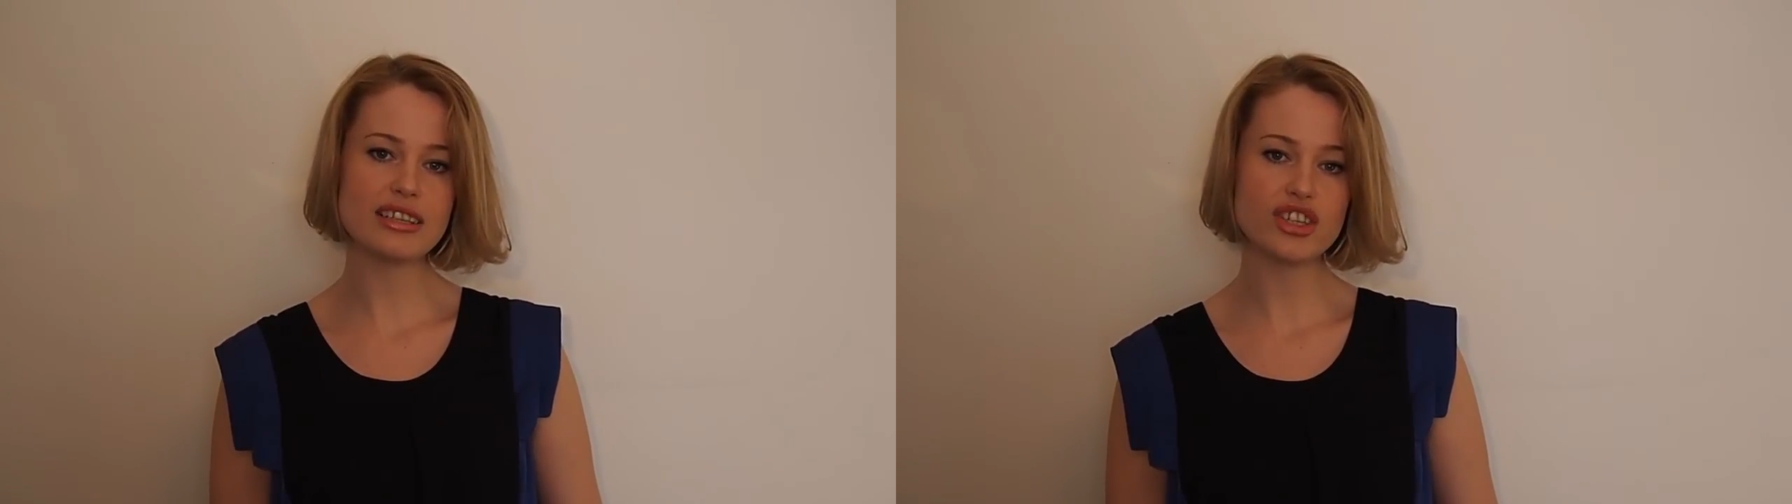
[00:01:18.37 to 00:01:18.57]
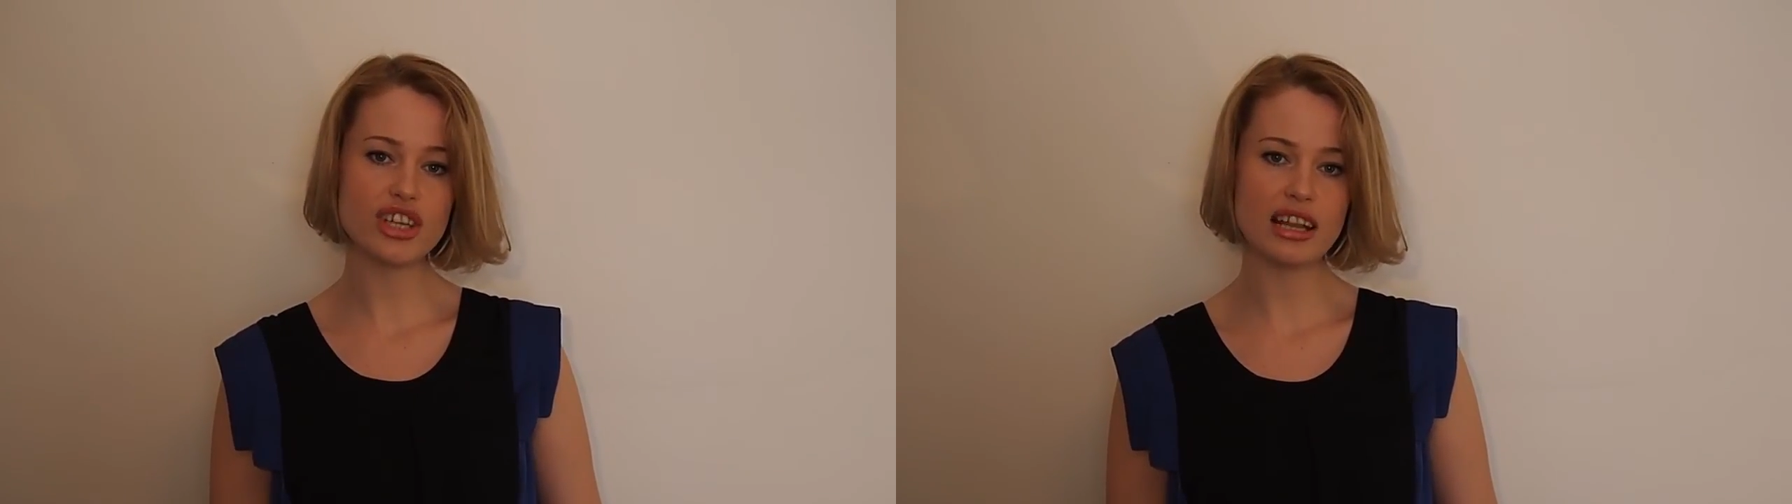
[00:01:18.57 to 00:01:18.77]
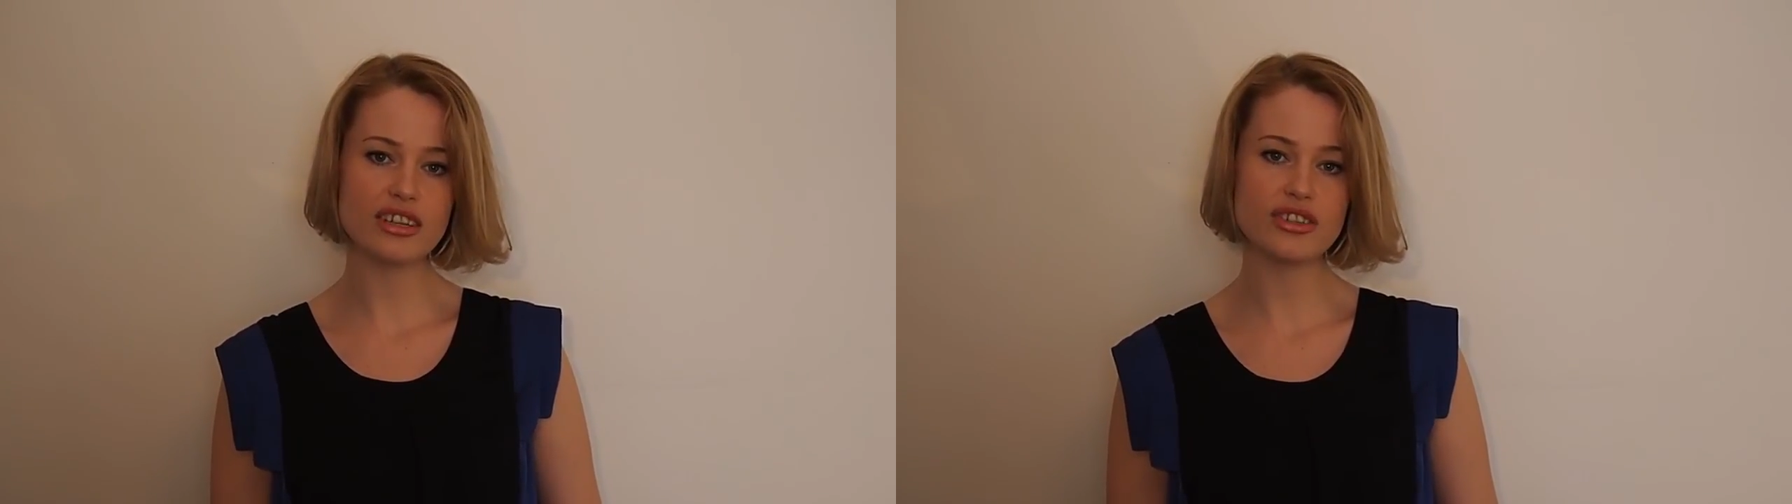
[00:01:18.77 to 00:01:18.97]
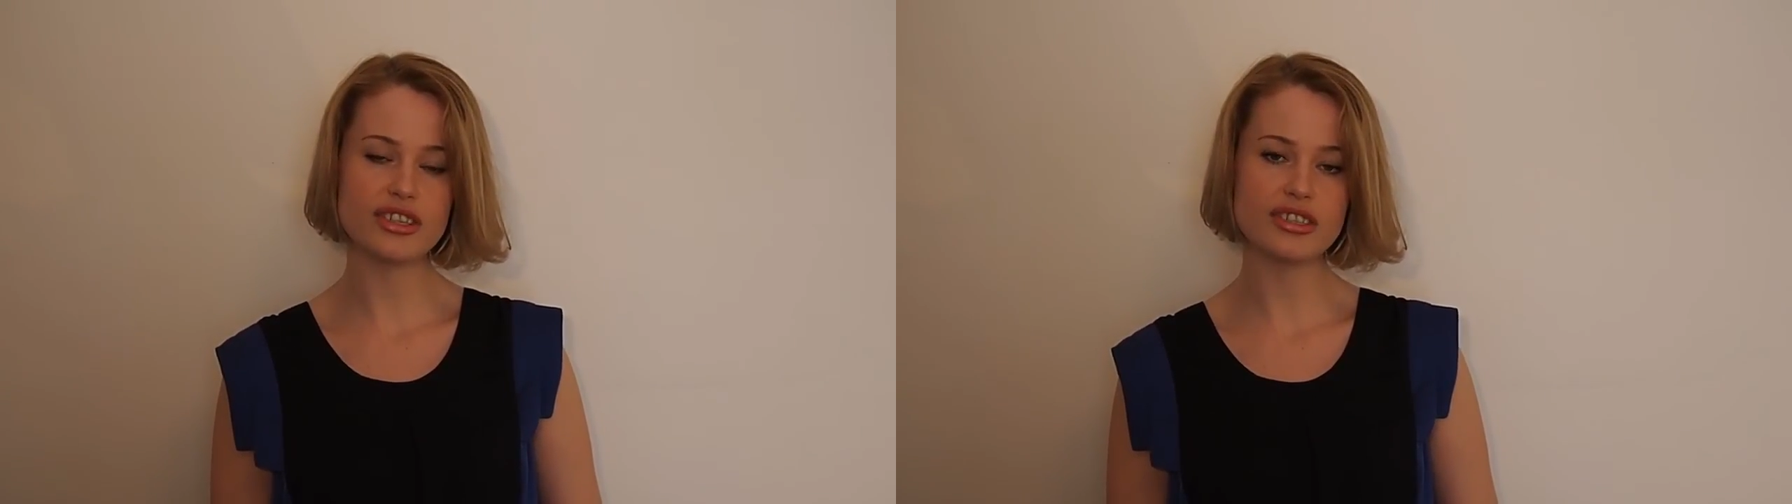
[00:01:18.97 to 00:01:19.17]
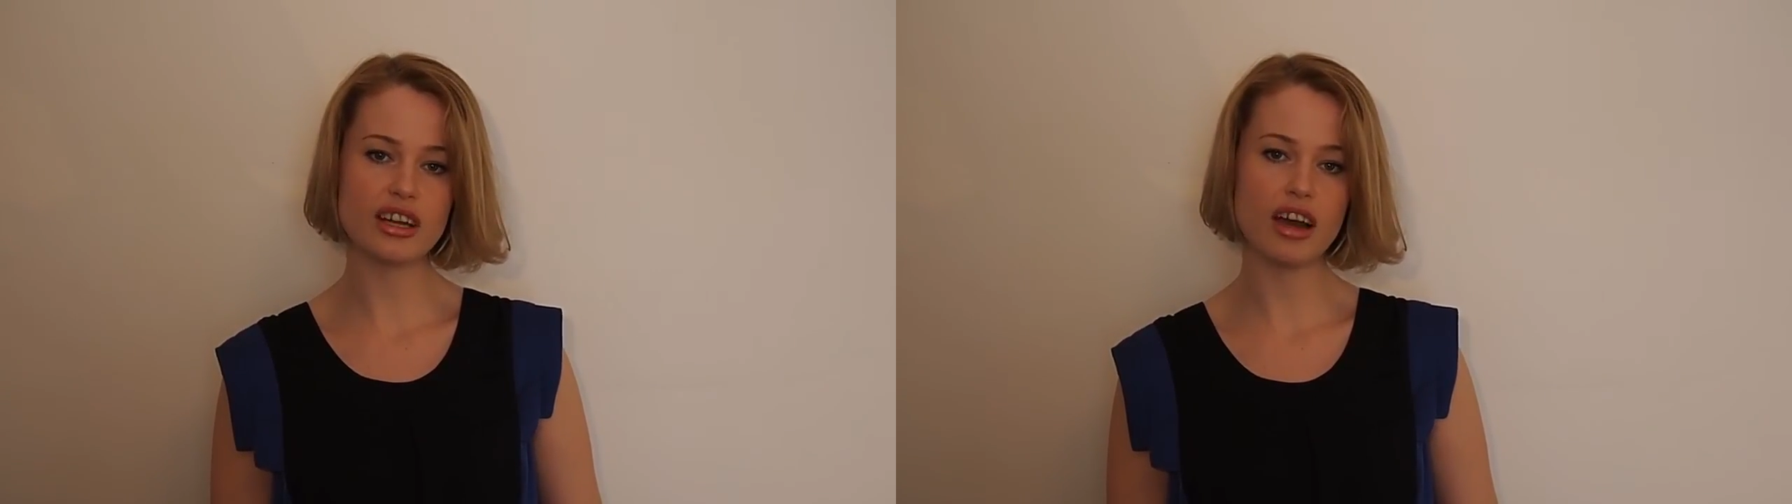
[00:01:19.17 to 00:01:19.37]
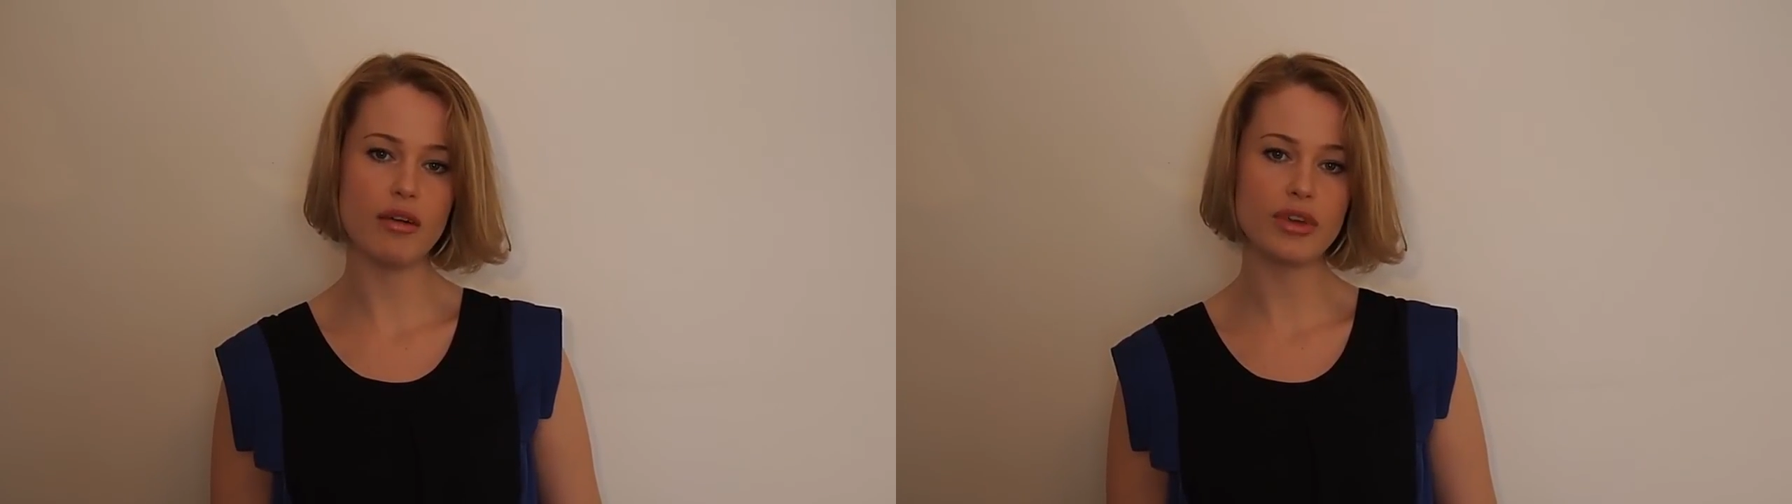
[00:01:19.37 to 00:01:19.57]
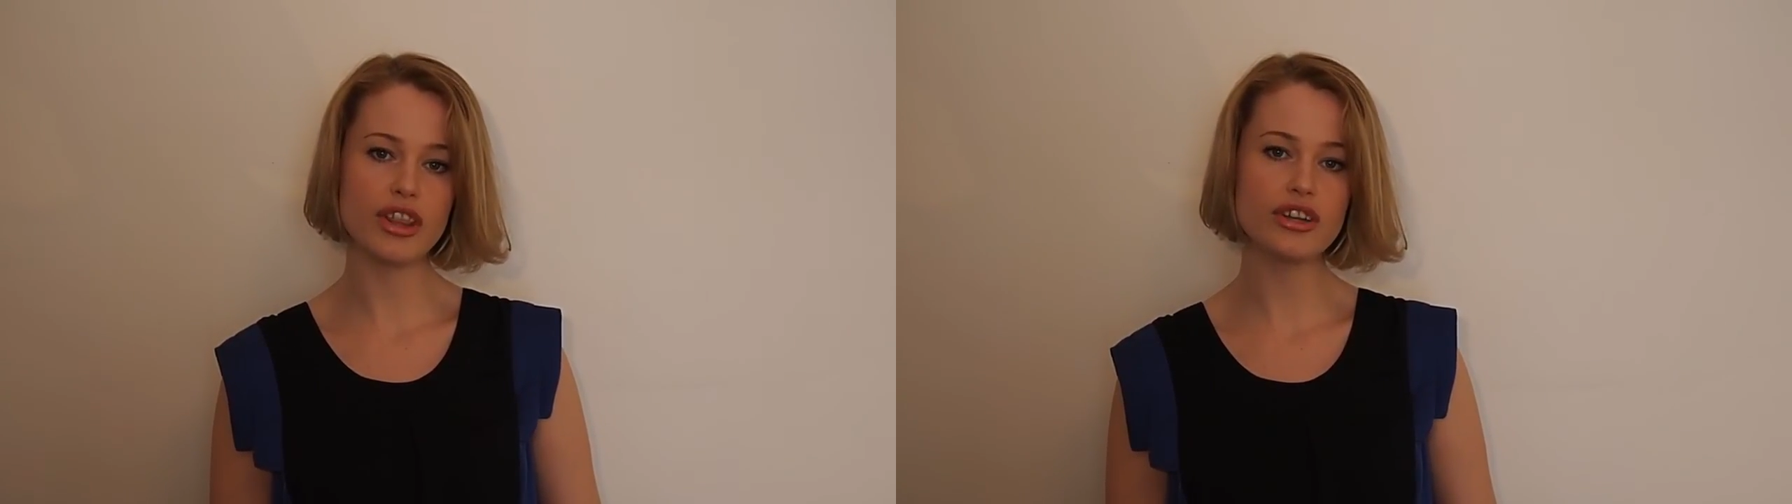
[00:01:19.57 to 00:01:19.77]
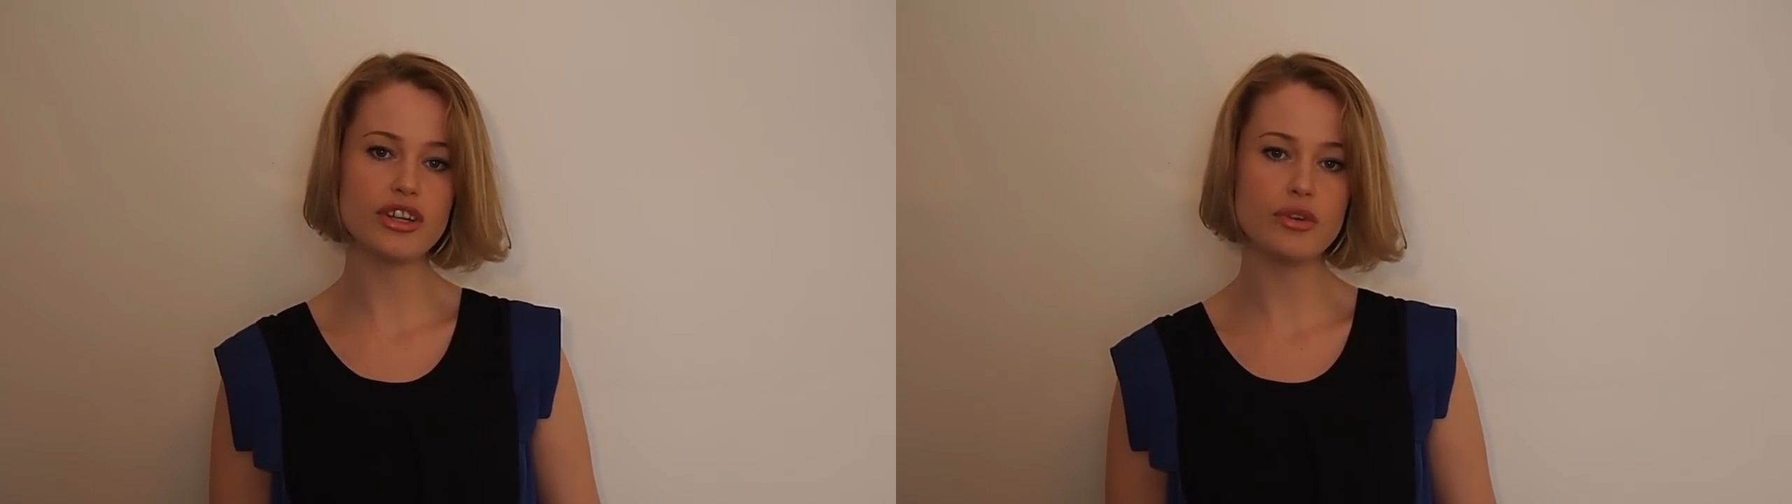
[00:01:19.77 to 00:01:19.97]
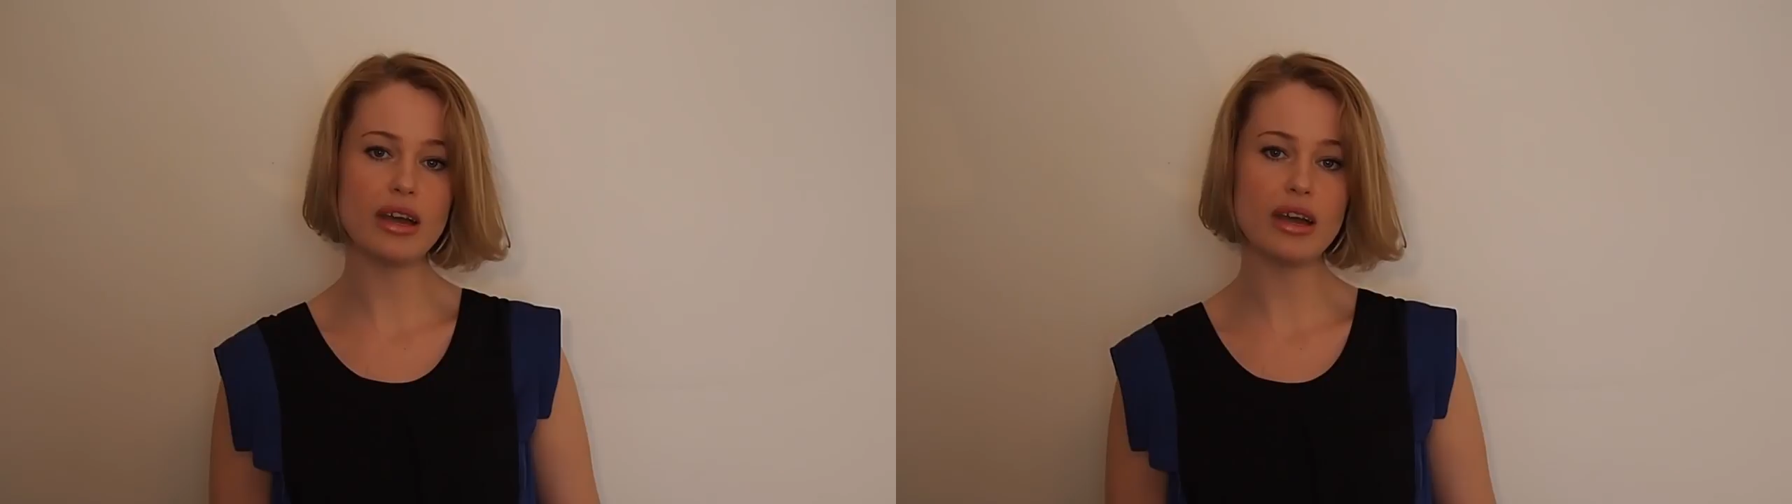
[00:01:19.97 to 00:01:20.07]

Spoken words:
the challenges that come with our new